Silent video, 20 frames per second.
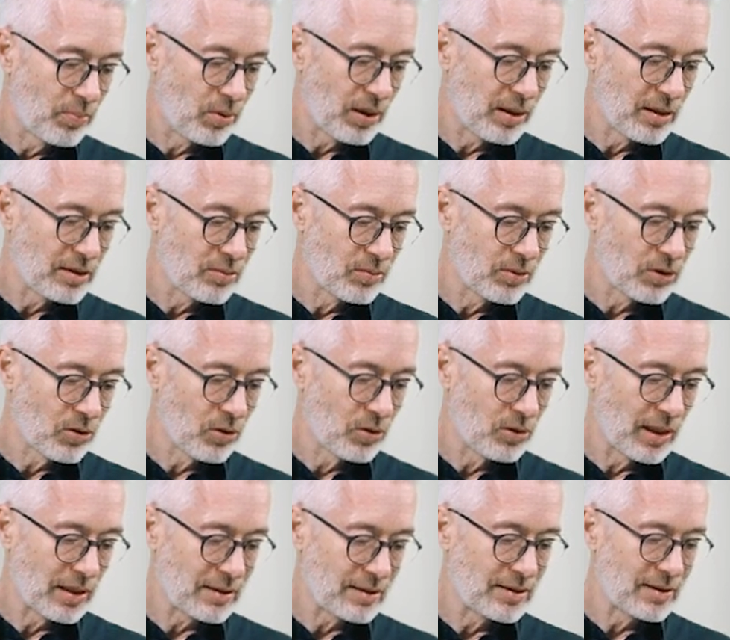Prize, which
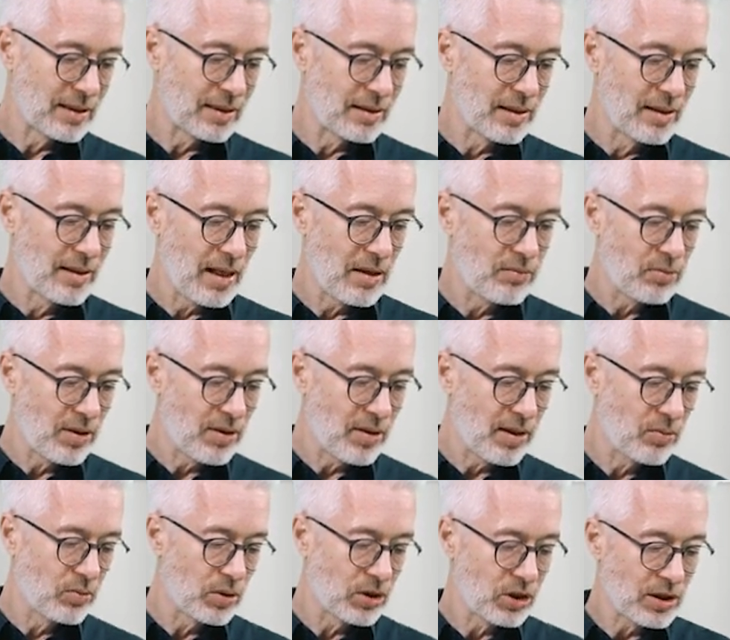connects then
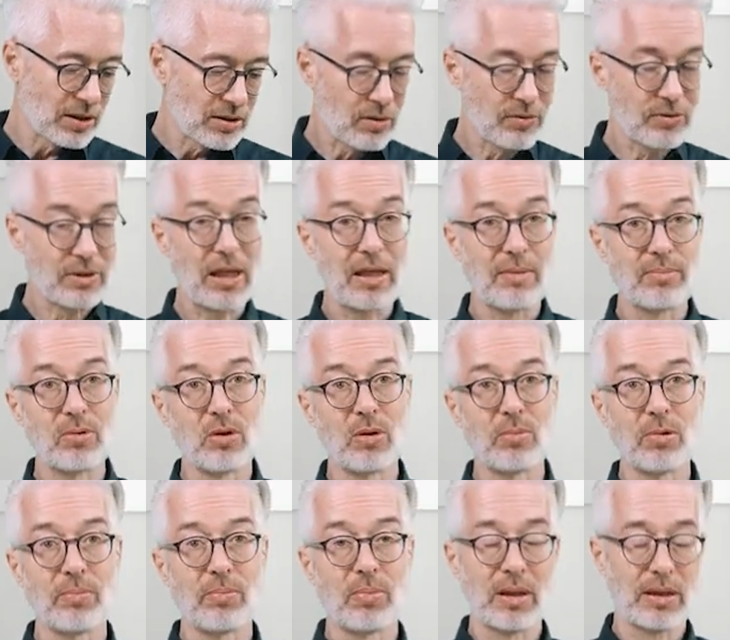everything which is of type
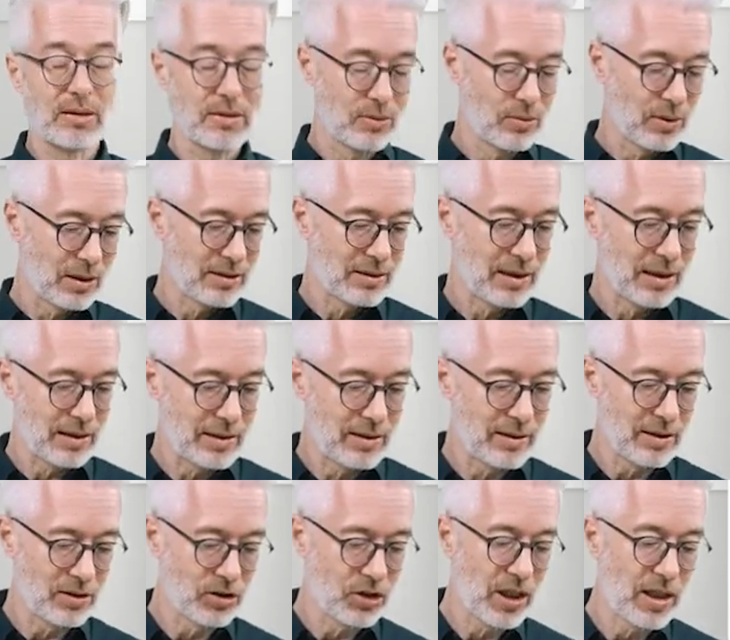Nobel Prize to exactly
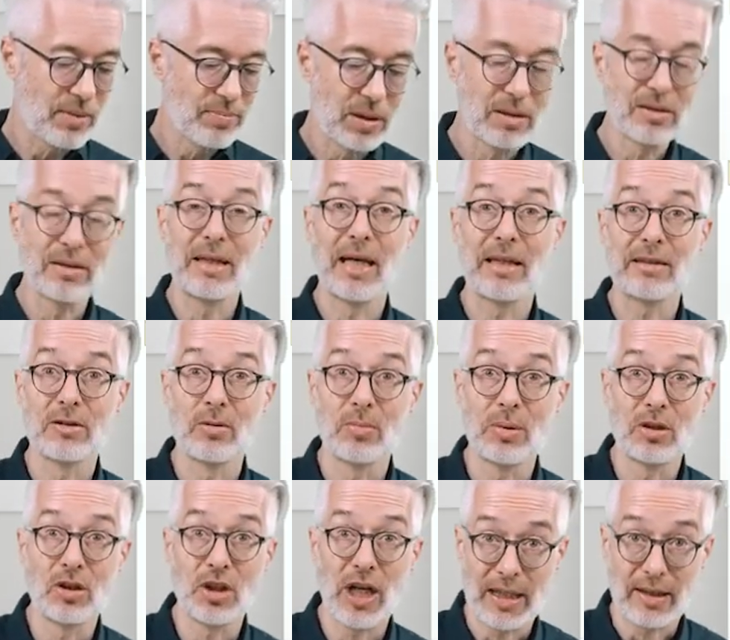that shape and it has to
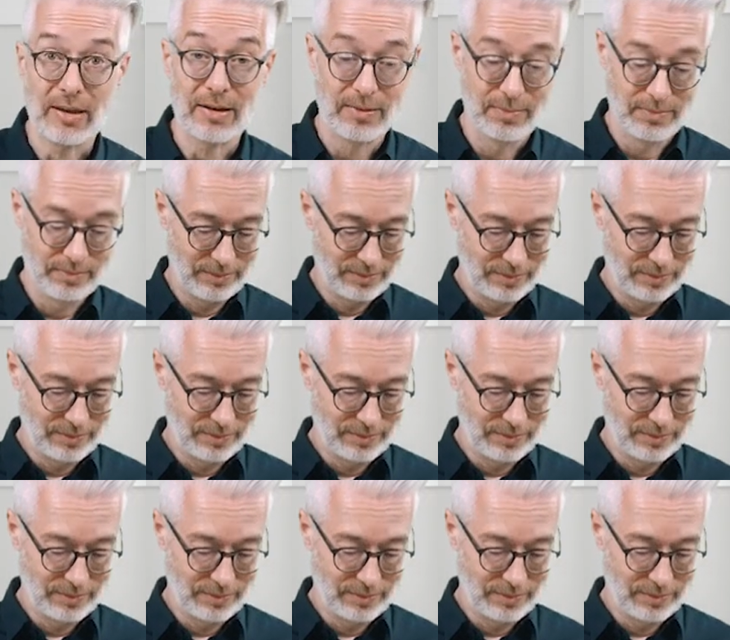be checked.